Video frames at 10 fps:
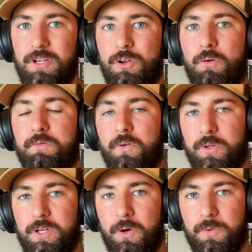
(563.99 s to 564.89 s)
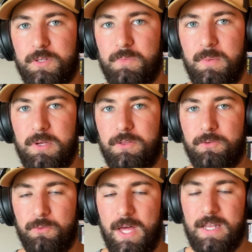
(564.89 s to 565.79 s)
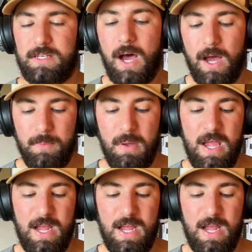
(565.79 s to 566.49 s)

You don't fully know this maybe through that time.